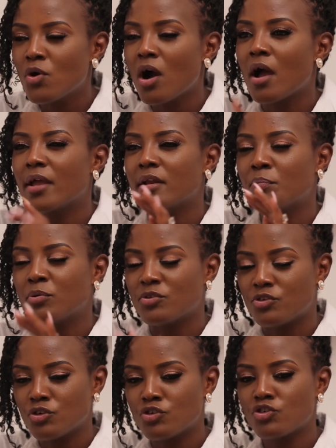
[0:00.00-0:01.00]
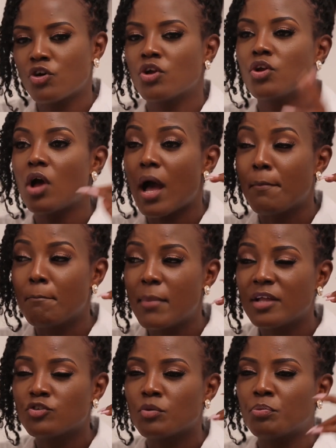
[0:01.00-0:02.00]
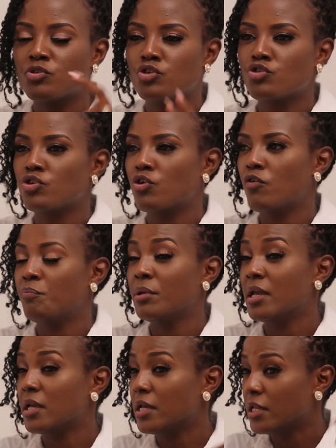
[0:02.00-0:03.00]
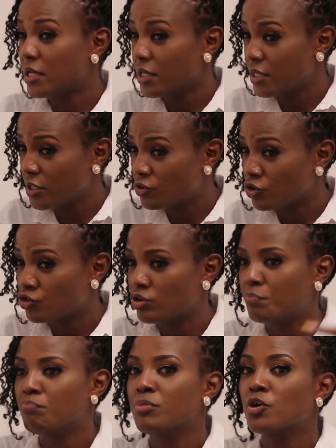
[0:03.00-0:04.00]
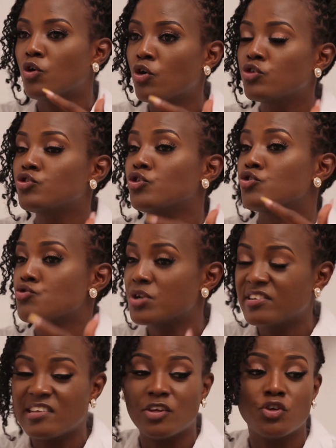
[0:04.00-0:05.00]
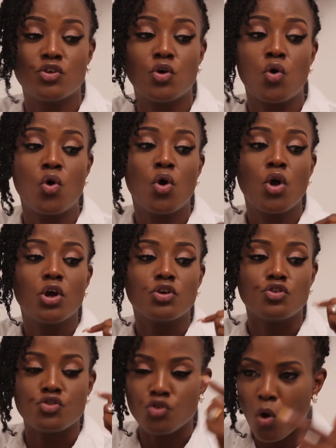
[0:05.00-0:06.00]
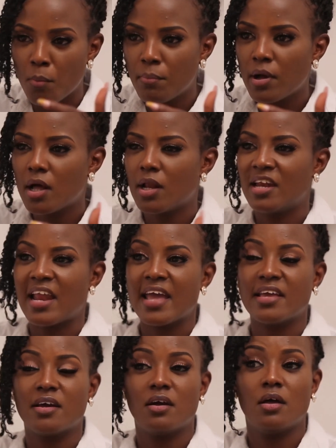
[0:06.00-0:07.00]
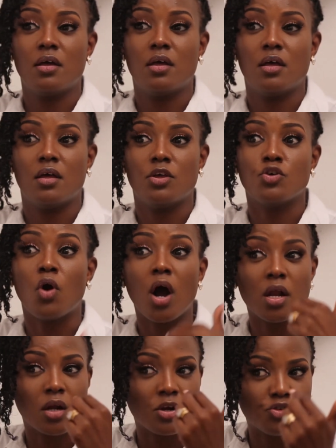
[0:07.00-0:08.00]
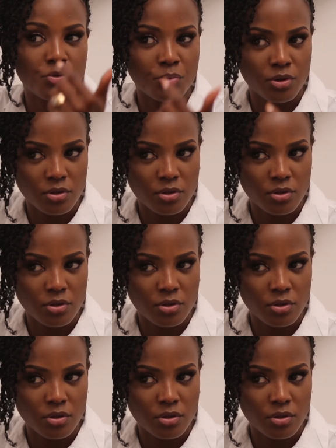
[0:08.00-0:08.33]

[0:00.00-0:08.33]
The place you're working in right now. Like, When are you going to, all the things that are happening in your current job right now, it is a business.